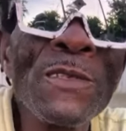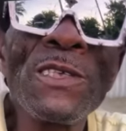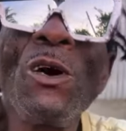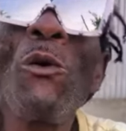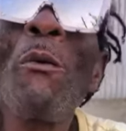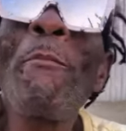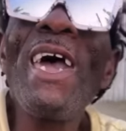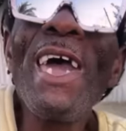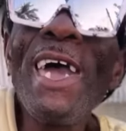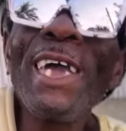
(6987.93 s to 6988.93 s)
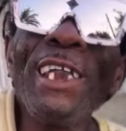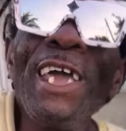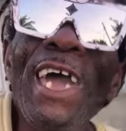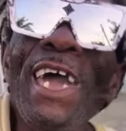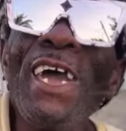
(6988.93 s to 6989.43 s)
So I'm
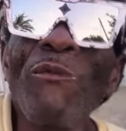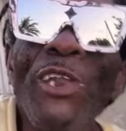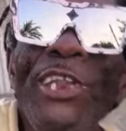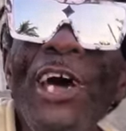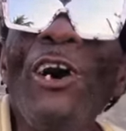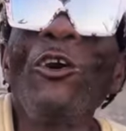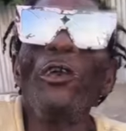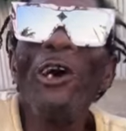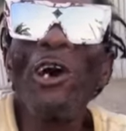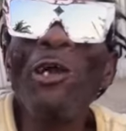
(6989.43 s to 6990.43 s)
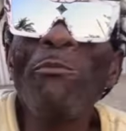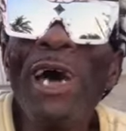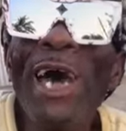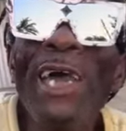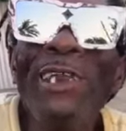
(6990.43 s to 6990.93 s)
begging heaven down on
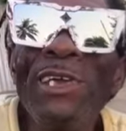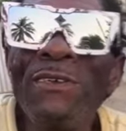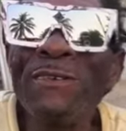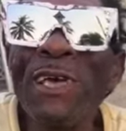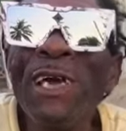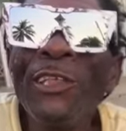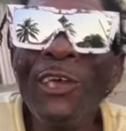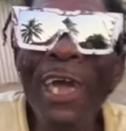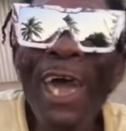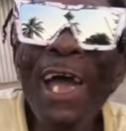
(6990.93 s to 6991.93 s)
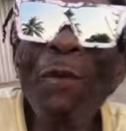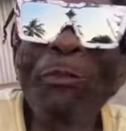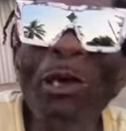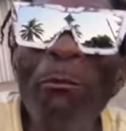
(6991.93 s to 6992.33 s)
my knees to help